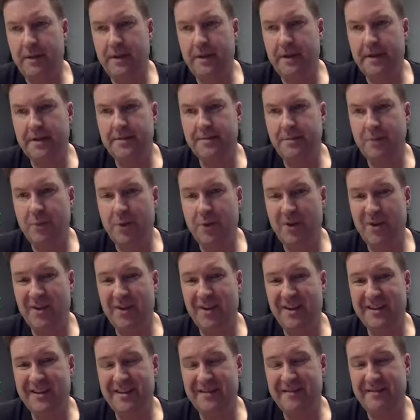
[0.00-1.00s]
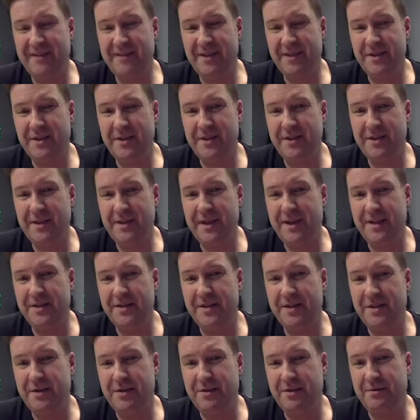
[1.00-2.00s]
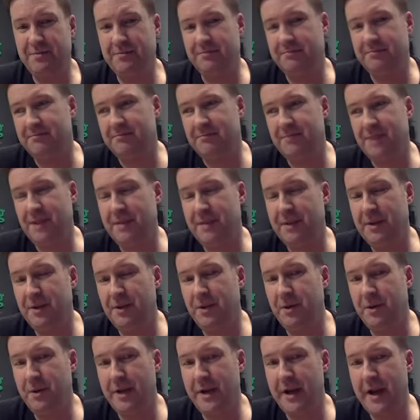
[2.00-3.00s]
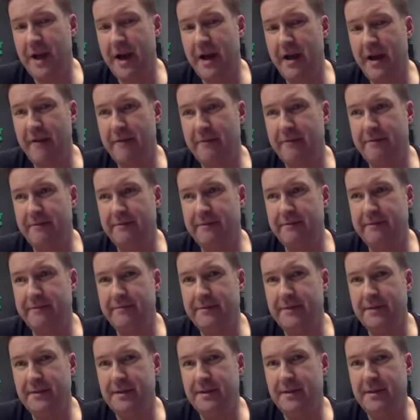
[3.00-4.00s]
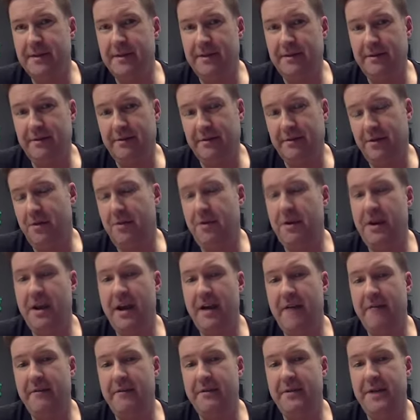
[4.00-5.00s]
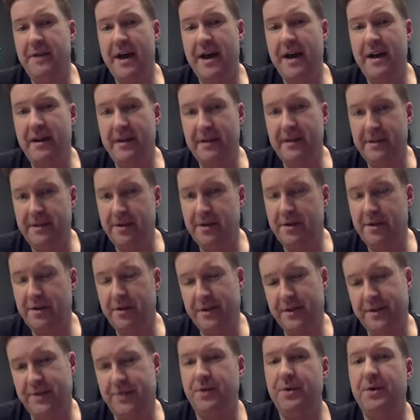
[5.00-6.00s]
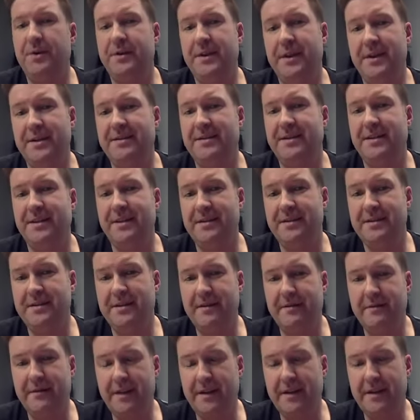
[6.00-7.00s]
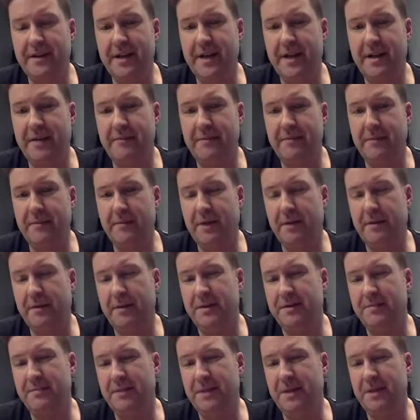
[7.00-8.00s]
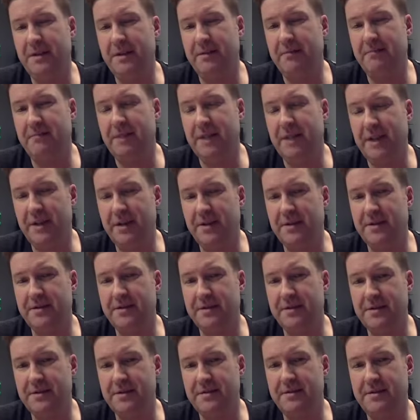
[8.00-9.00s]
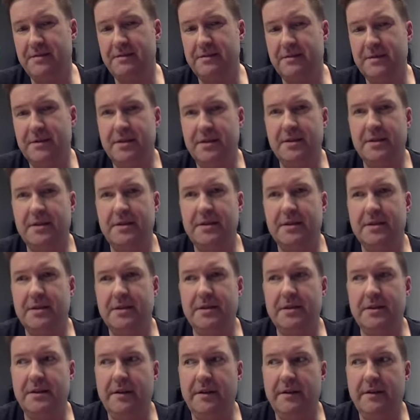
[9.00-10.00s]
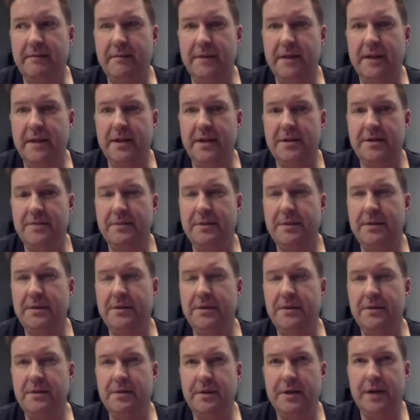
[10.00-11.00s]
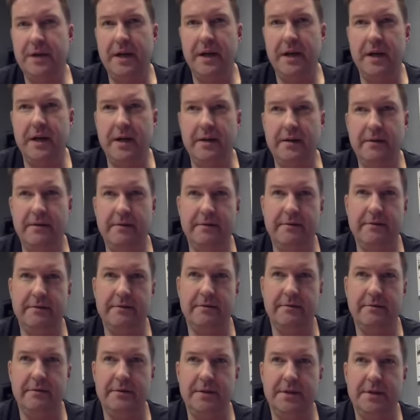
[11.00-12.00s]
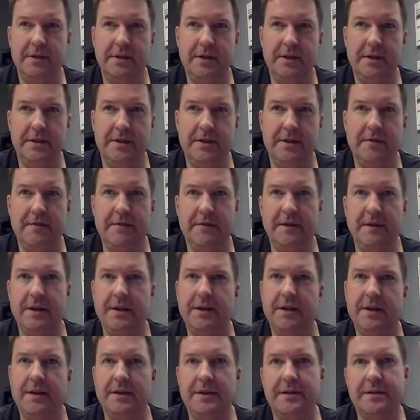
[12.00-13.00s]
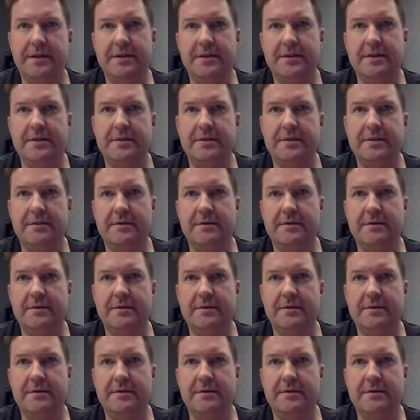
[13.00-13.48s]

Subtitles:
gets more cost efficient as you, I mean, you already have the data and you're already soil testing and stuff like that. Probably as many layers of management you can add to these different areas